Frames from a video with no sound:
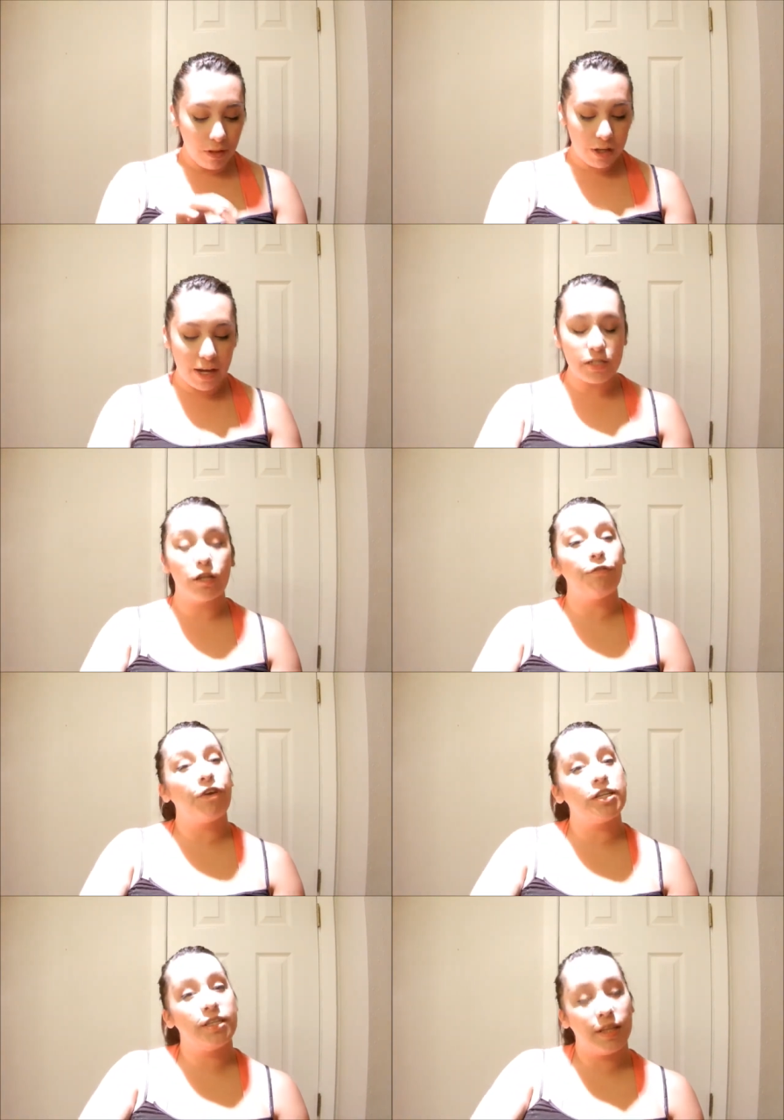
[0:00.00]
okay, so the
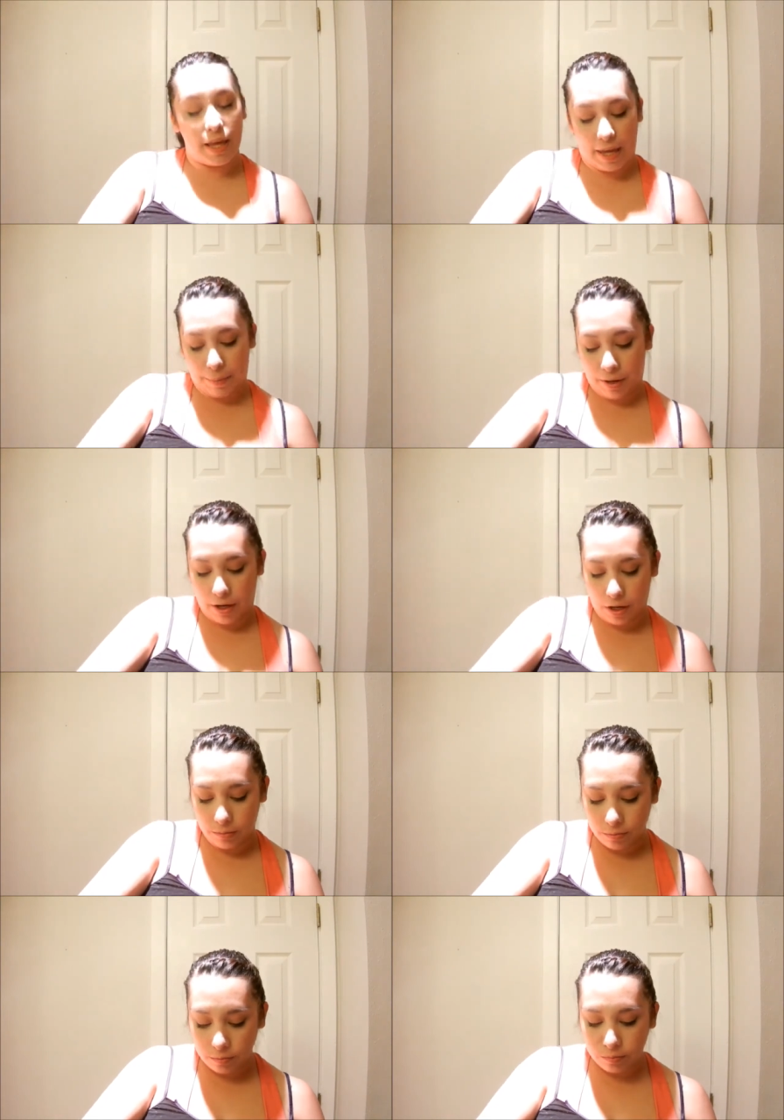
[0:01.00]
first thing that came in
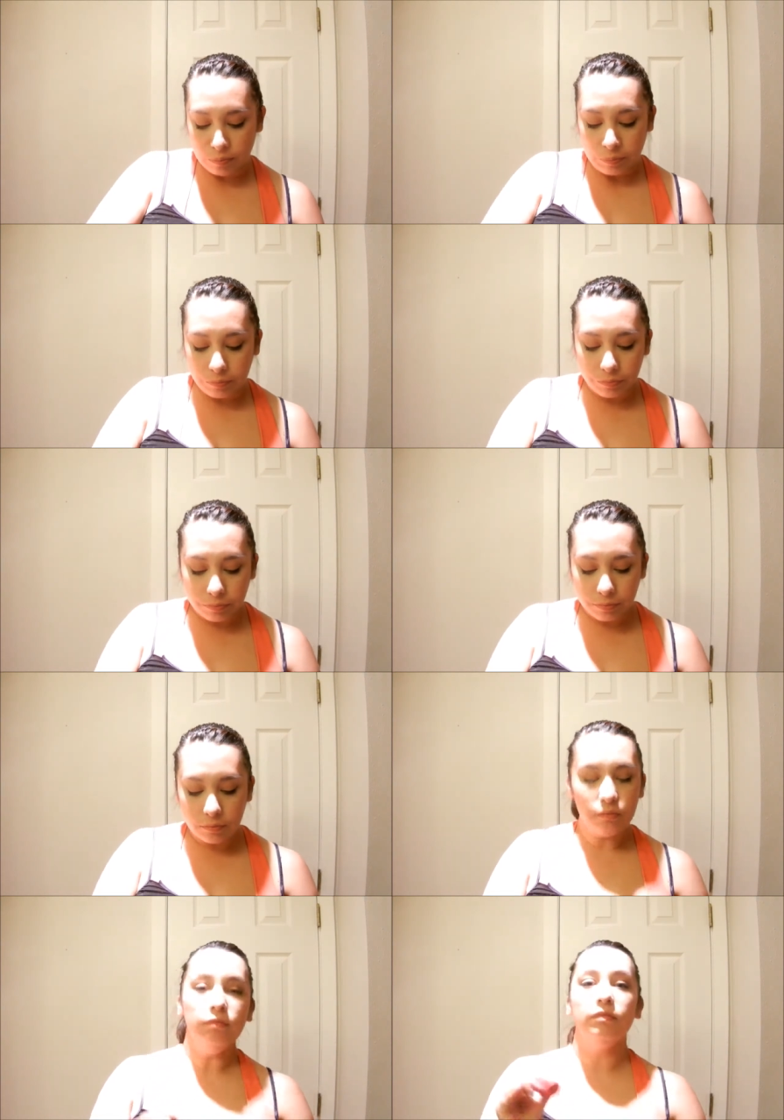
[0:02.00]
here,
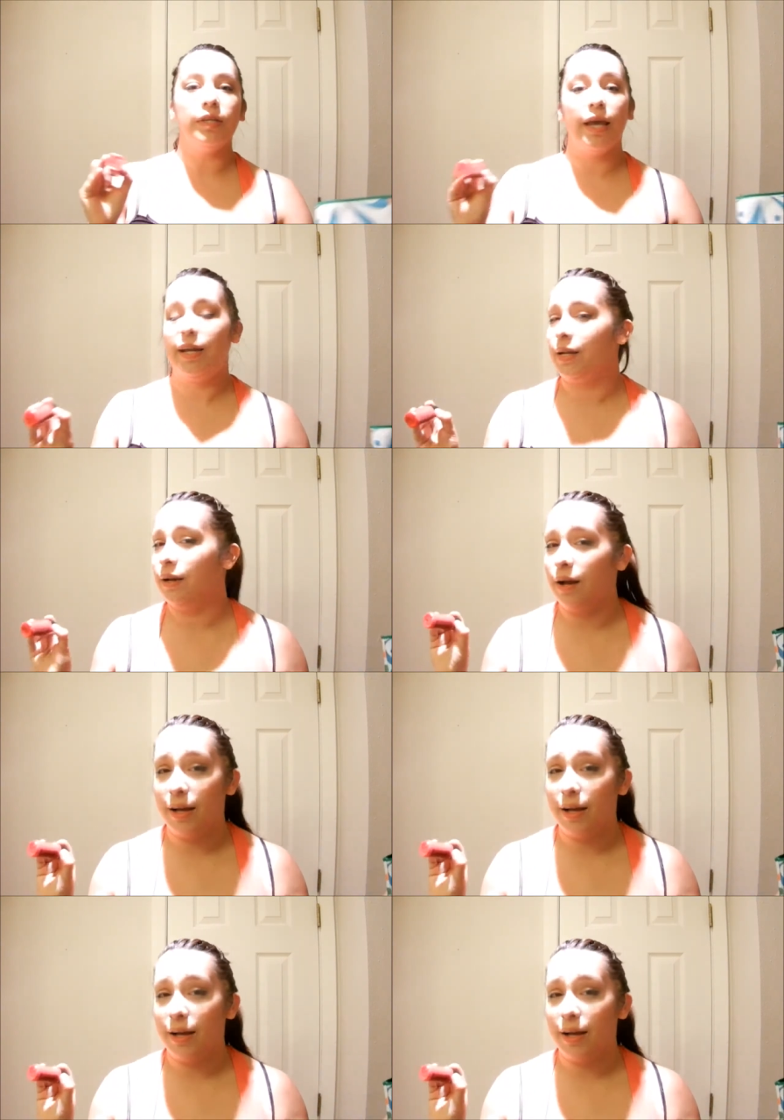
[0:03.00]
and